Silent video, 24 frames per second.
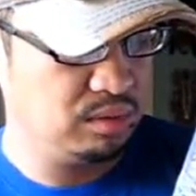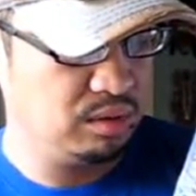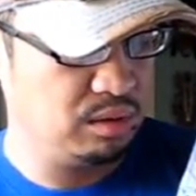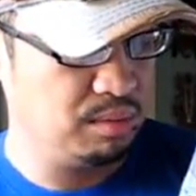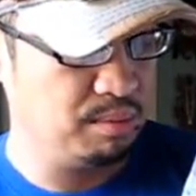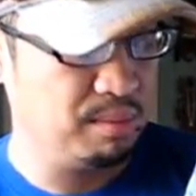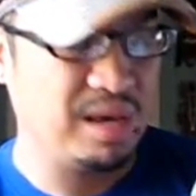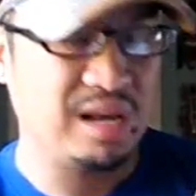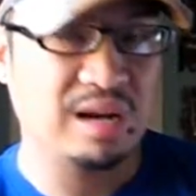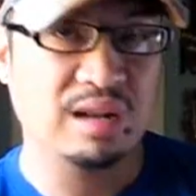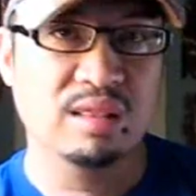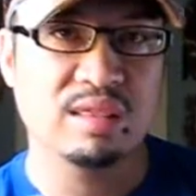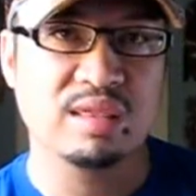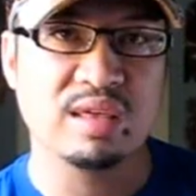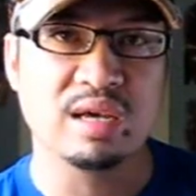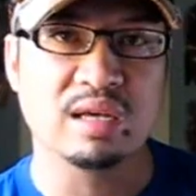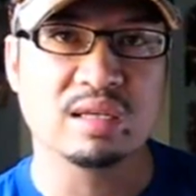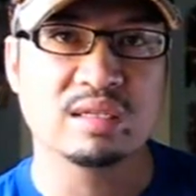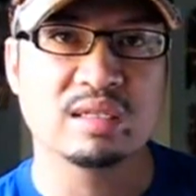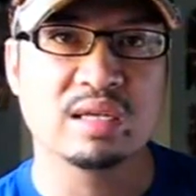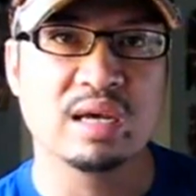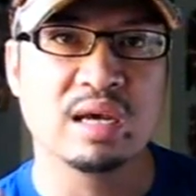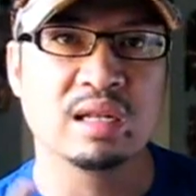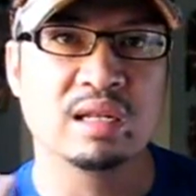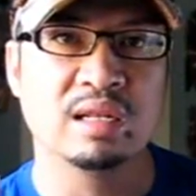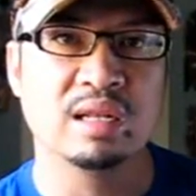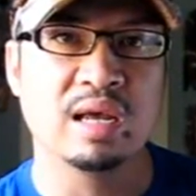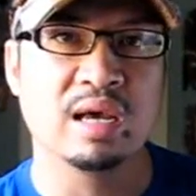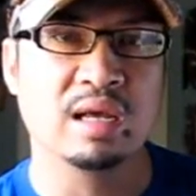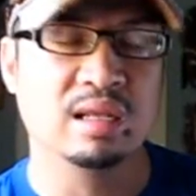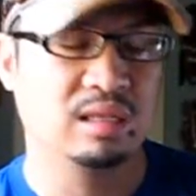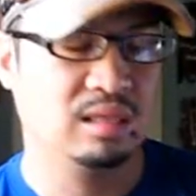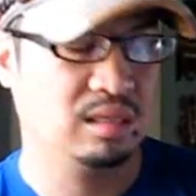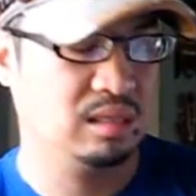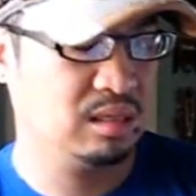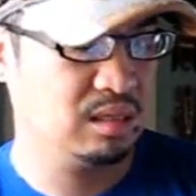metal things
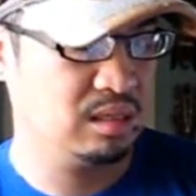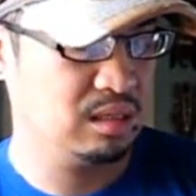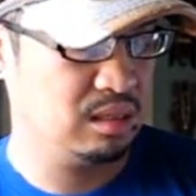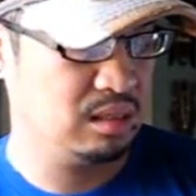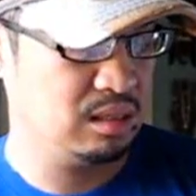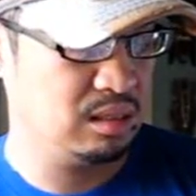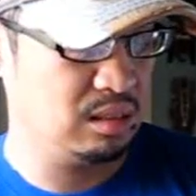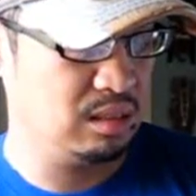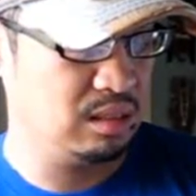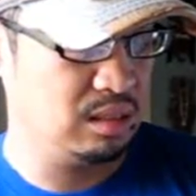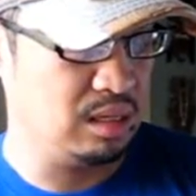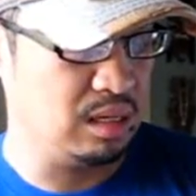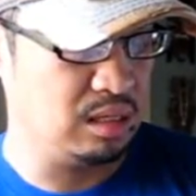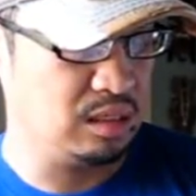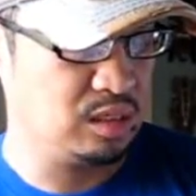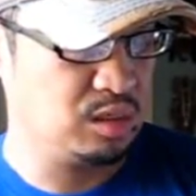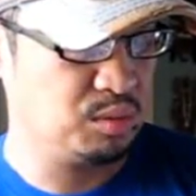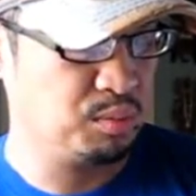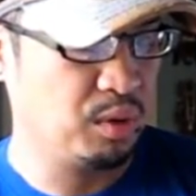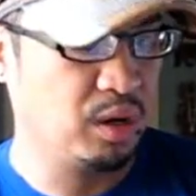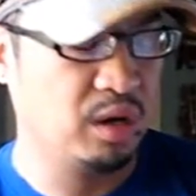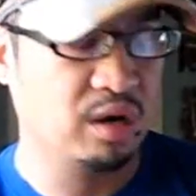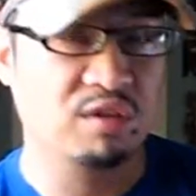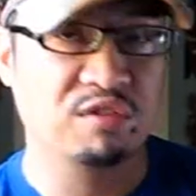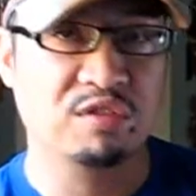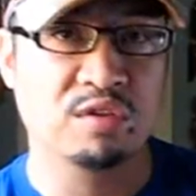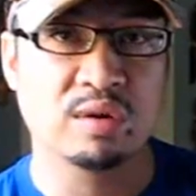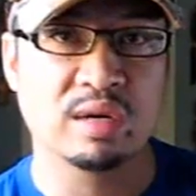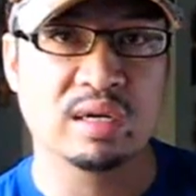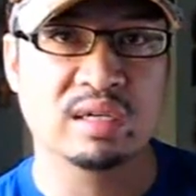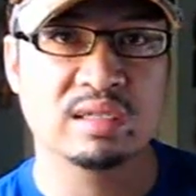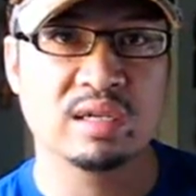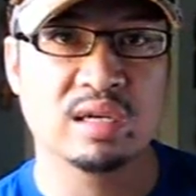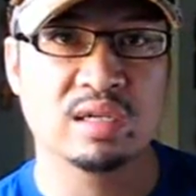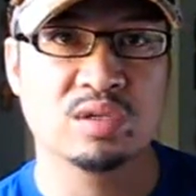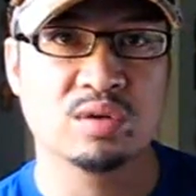that's part of her
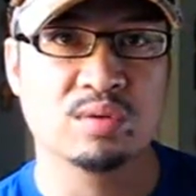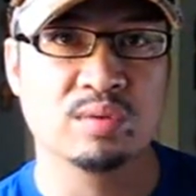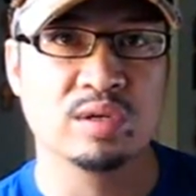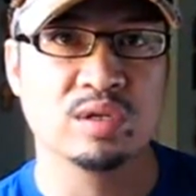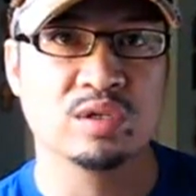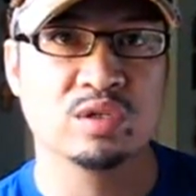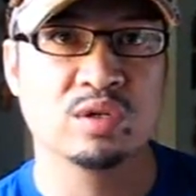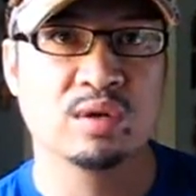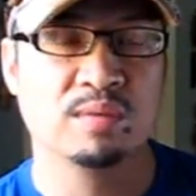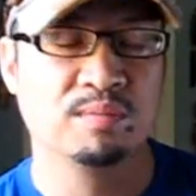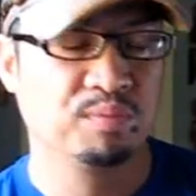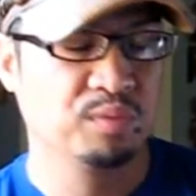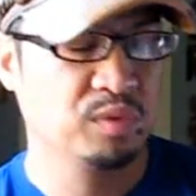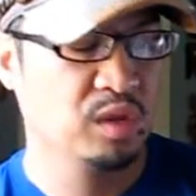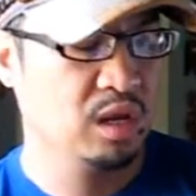accessories.